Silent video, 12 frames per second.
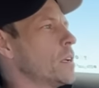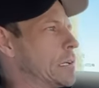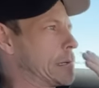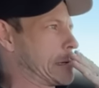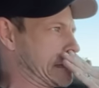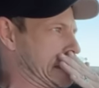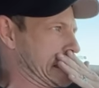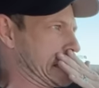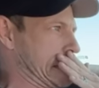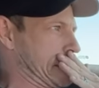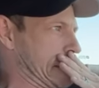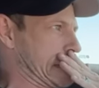And also,
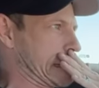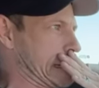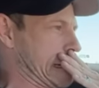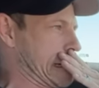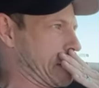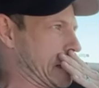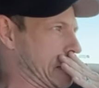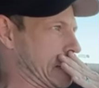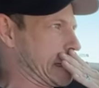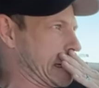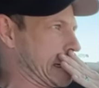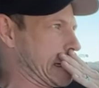if it's a cop, I don't
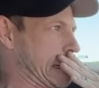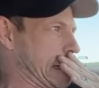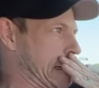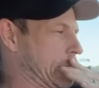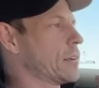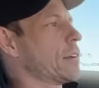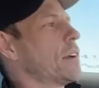wanna get nerved.